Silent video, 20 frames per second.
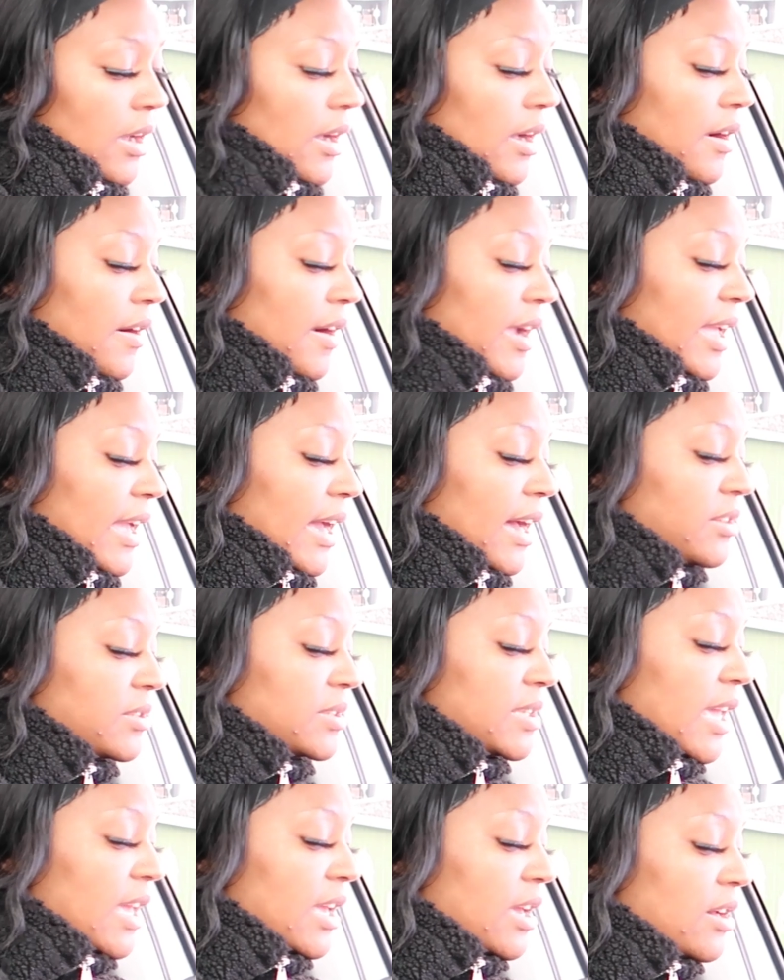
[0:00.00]
All right, I'll
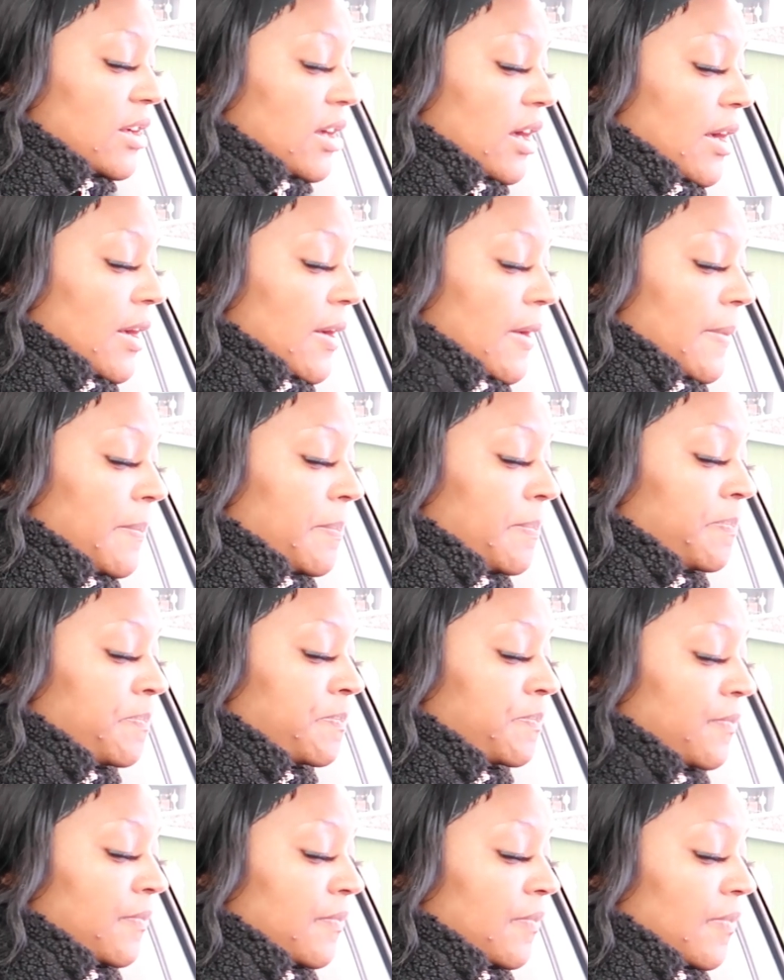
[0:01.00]
take a
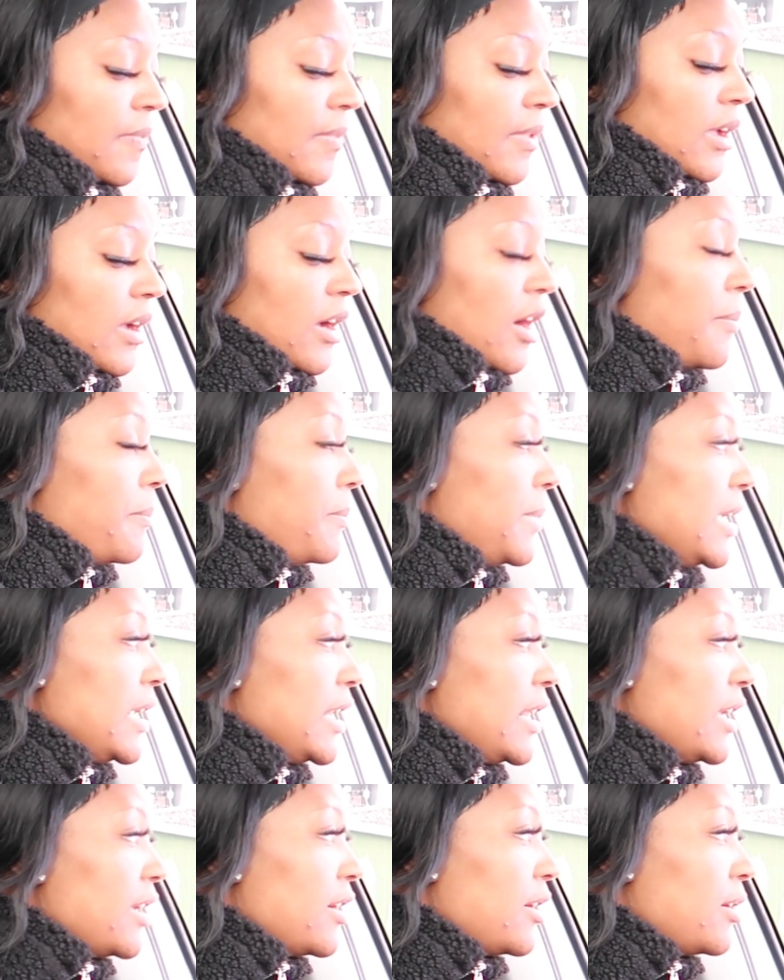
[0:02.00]

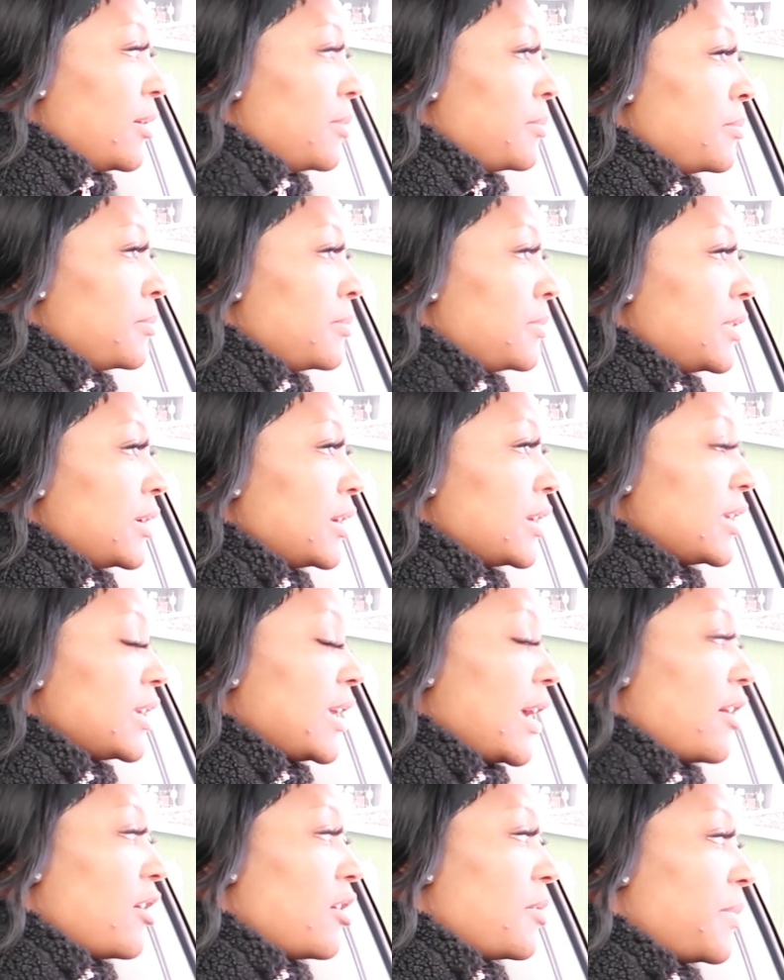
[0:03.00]
medium
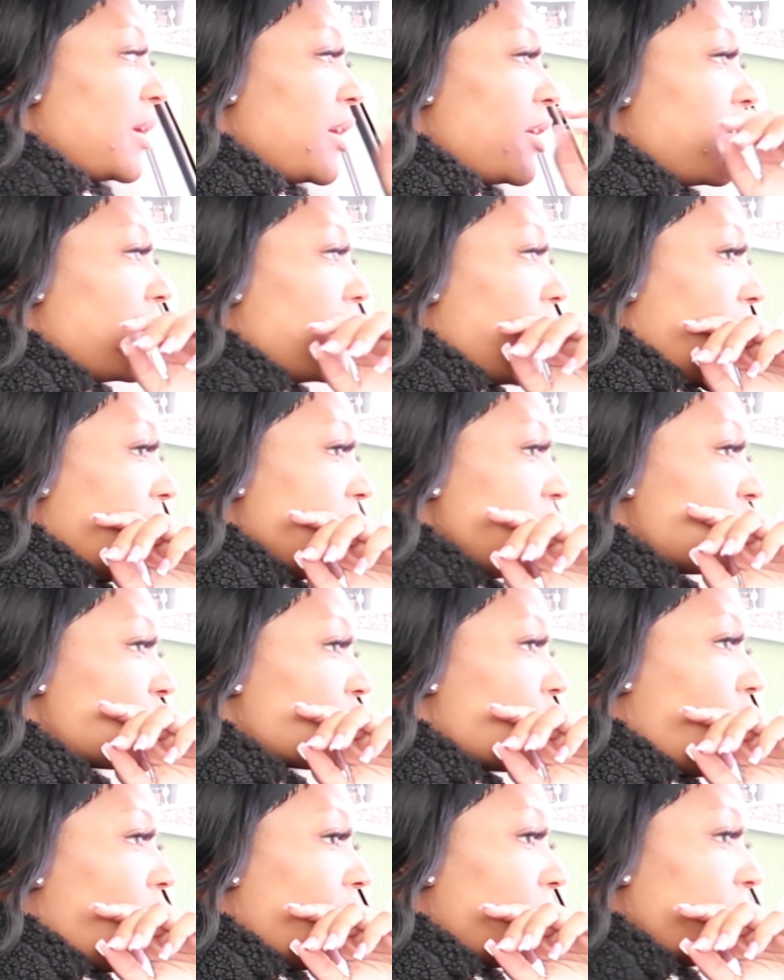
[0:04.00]
caramel iced
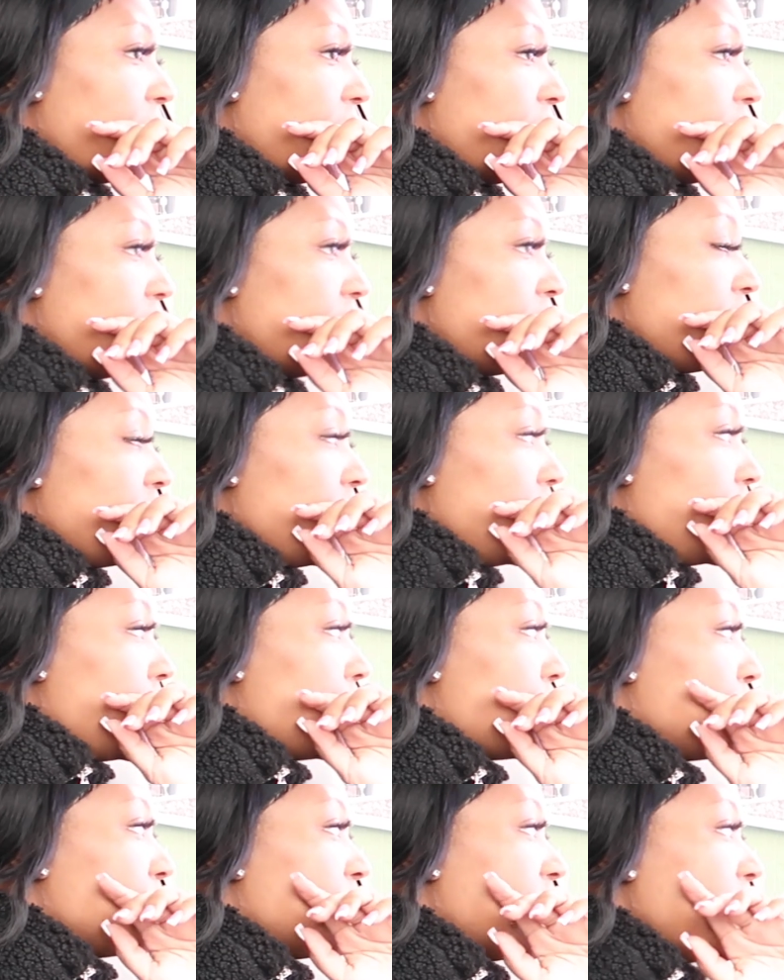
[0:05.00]
coffee,
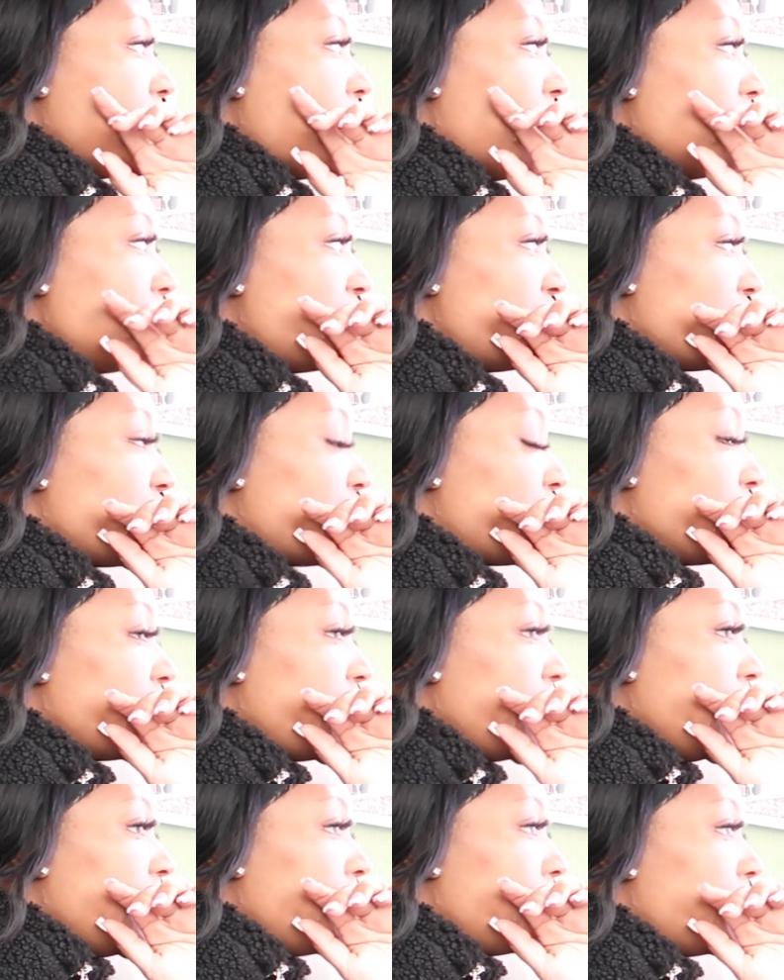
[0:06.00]
3 pumps of
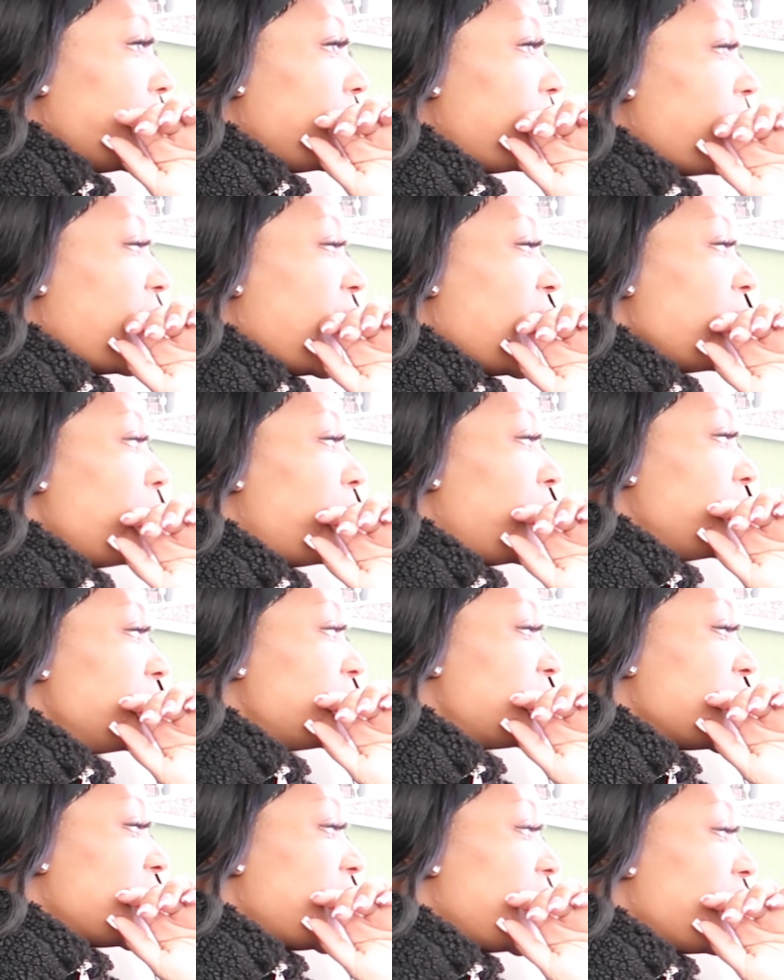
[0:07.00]
cream, 5
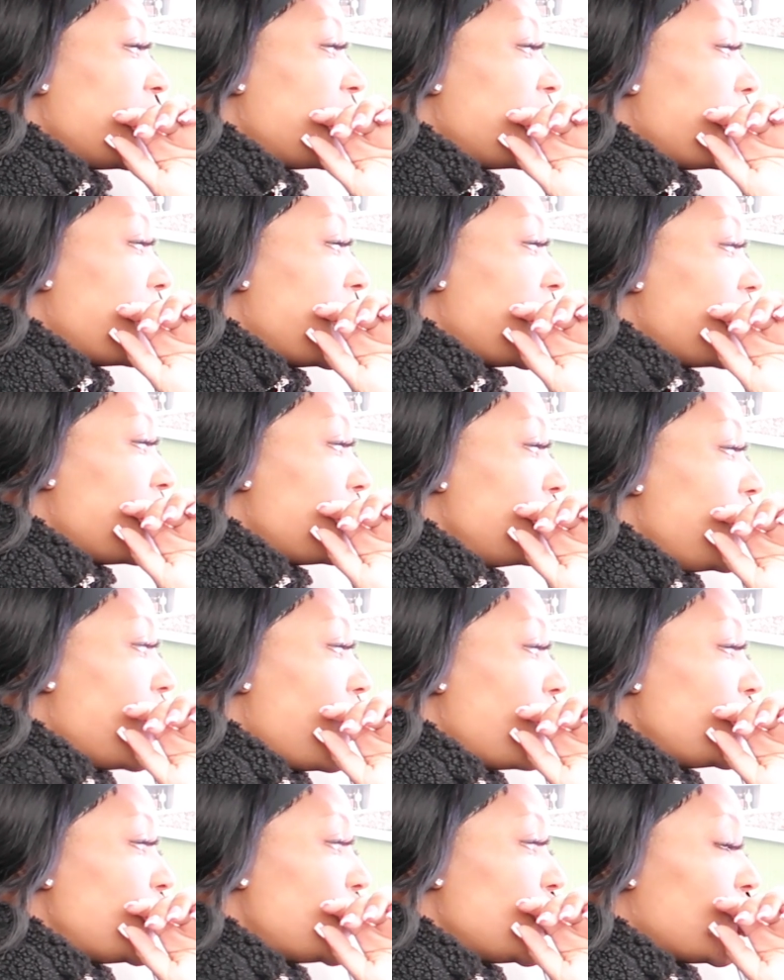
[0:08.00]
pumps of caramel,
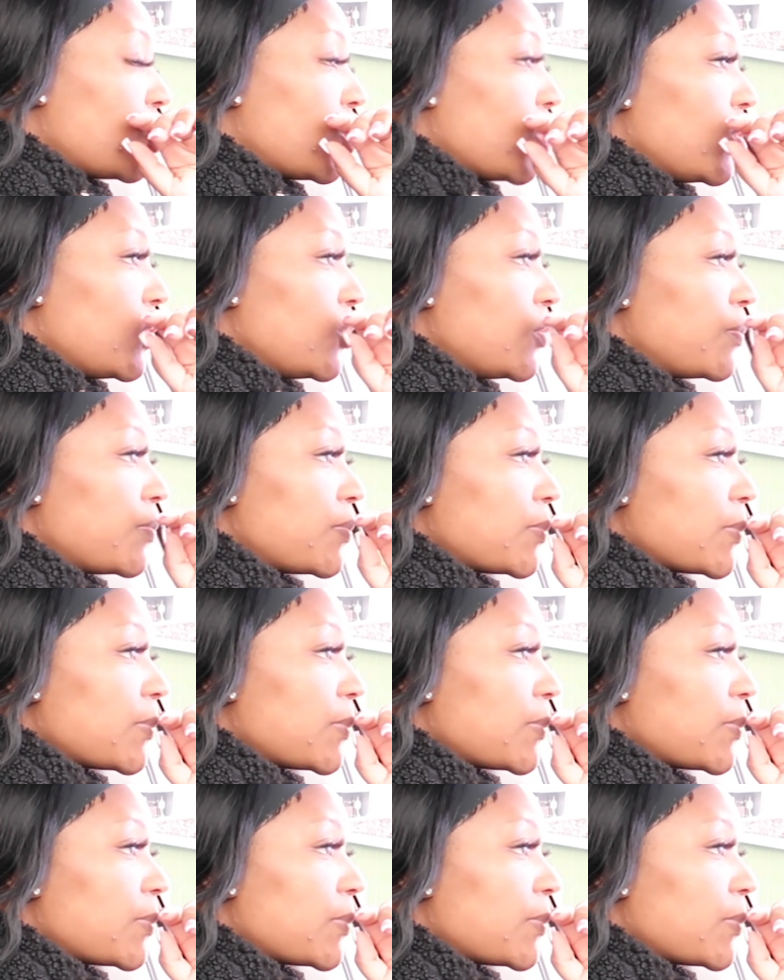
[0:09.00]
no sugar.